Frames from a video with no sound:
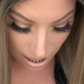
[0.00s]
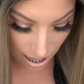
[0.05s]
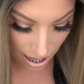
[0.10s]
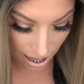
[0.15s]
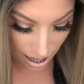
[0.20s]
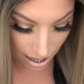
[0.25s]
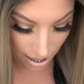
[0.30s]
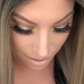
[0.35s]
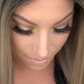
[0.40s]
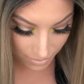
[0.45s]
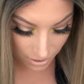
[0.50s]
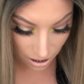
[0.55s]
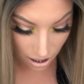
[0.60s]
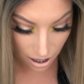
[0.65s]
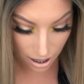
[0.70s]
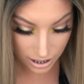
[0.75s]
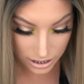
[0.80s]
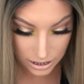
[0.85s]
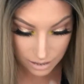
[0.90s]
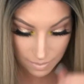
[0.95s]
There
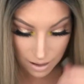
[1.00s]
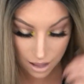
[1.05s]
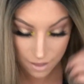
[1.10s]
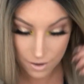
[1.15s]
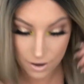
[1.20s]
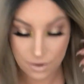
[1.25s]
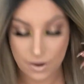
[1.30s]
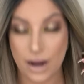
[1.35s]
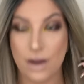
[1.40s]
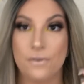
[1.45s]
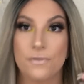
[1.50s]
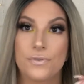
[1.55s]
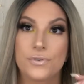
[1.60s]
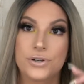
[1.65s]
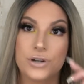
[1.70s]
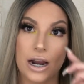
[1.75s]
are some other great